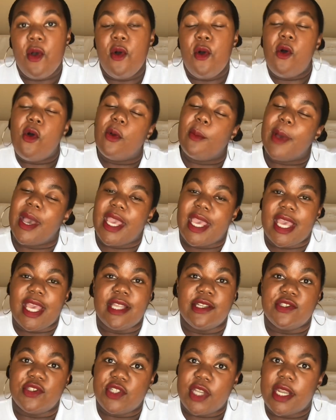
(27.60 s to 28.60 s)
or my hair
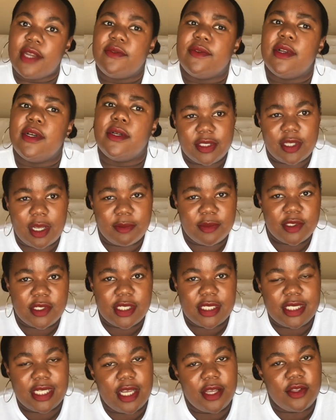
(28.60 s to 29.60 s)
in general so i'm just
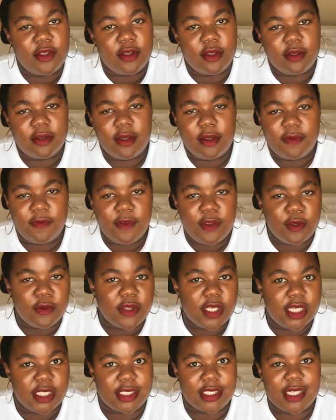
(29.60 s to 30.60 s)
going to tell you a few
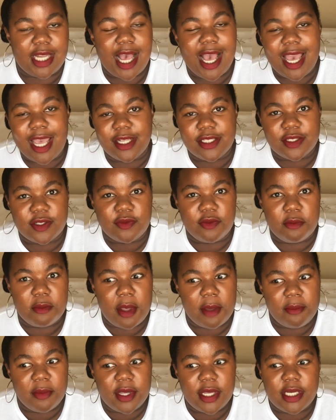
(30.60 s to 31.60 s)
things that i just
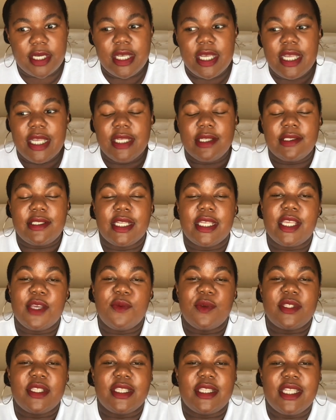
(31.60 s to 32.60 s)
remembered sticking
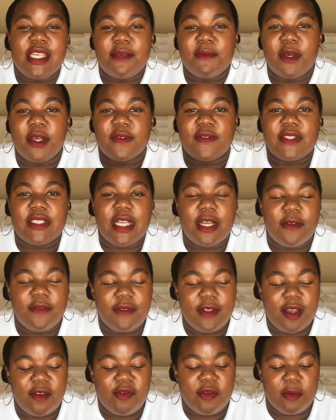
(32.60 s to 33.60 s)
with the theme of
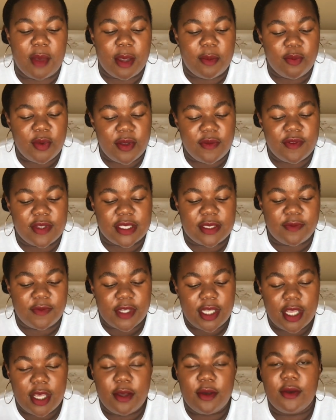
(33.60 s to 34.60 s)
self-love from my previous
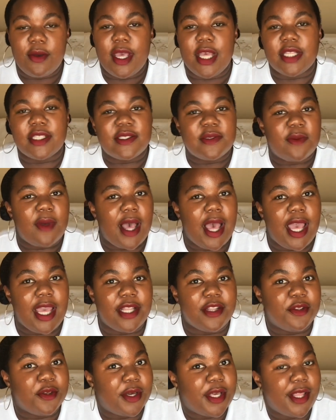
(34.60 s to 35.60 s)
video hence why
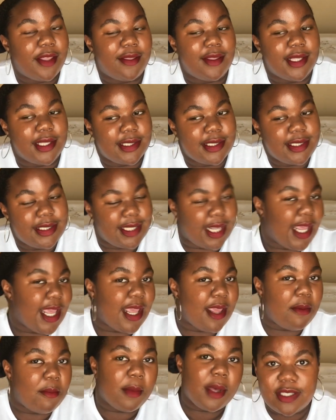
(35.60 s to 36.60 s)
i look the
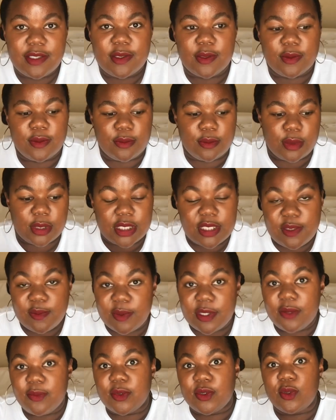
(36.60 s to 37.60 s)
same so this
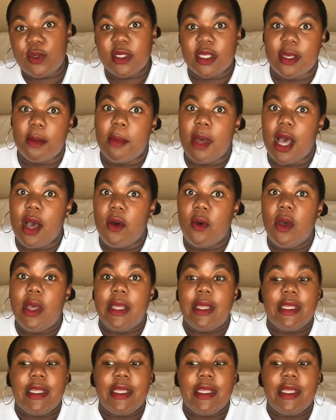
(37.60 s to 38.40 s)
week we're talking about